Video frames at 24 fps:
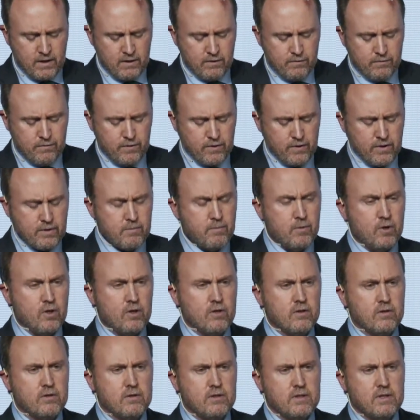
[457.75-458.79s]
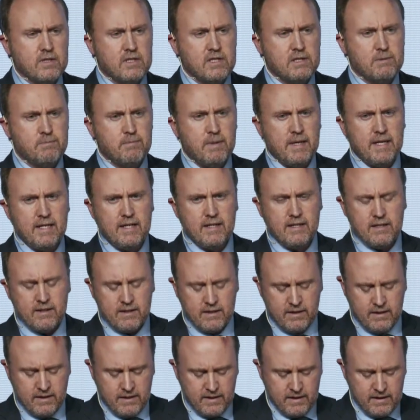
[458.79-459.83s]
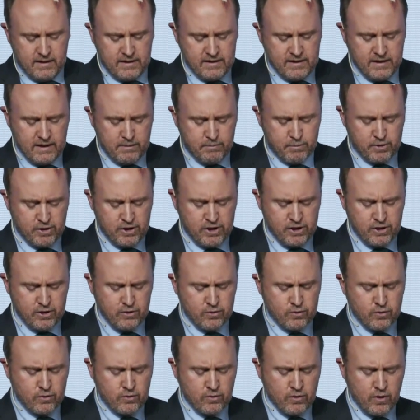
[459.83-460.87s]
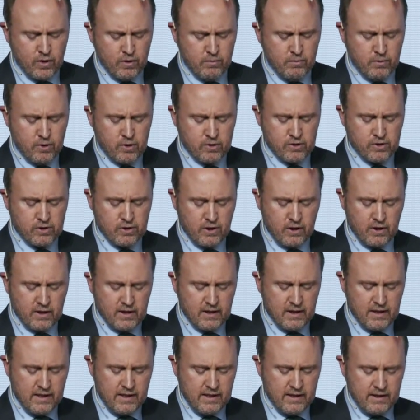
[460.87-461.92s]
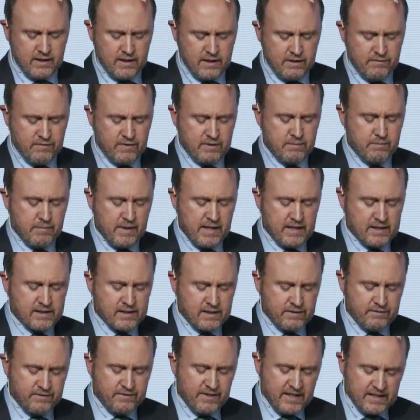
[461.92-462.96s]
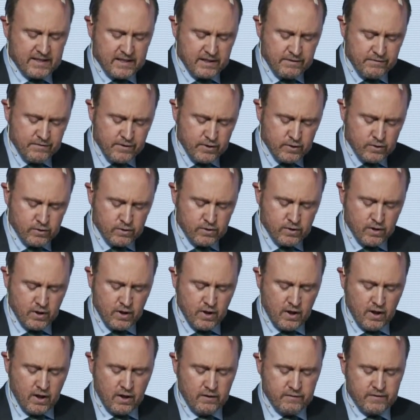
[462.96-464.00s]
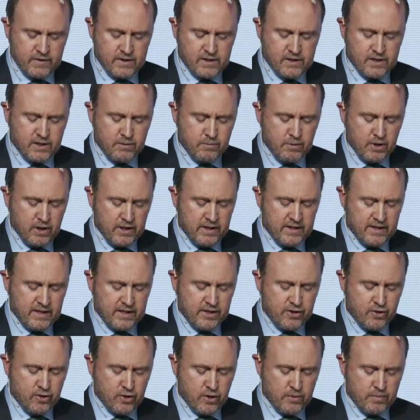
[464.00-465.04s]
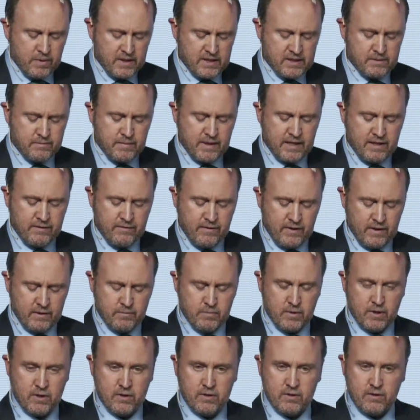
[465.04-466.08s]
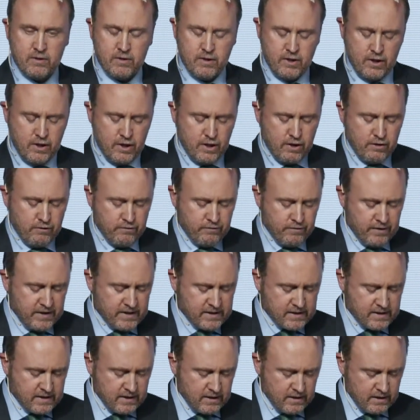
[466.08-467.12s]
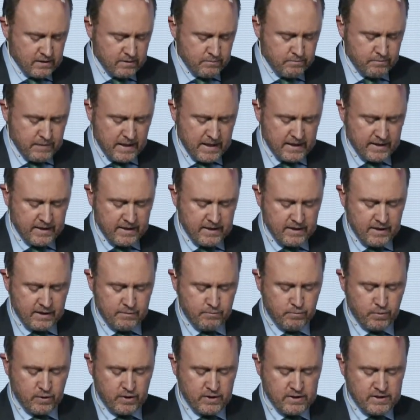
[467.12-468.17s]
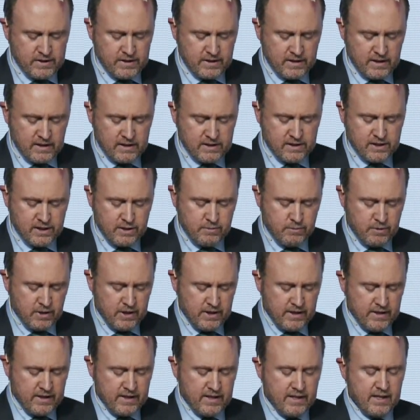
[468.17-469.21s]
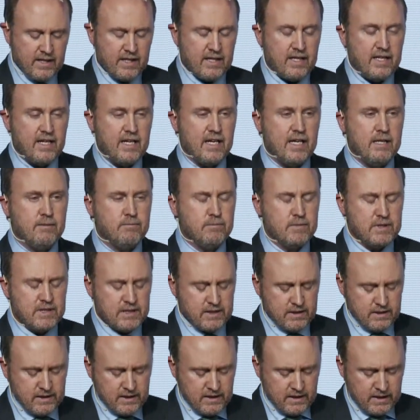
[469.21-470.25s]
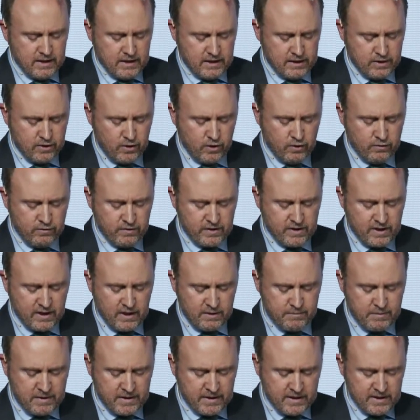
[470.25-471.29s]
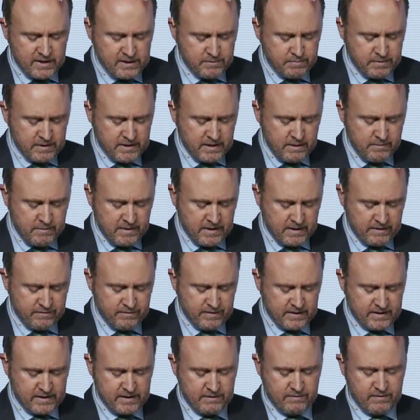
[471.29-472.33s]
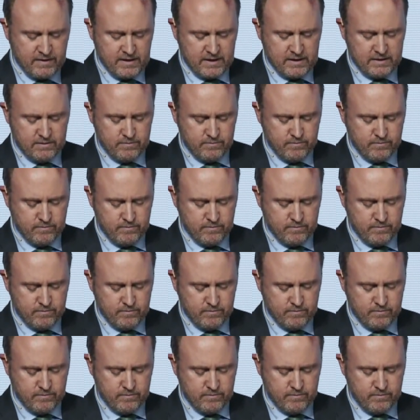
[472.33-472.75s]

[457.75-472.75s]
Furthermore, Spain is in a position to grow more solidly if it makes effective use of the stimuli that Europe has made available: fiscal, banking, and political stimuli aimed at overcoming this pandemic effectively.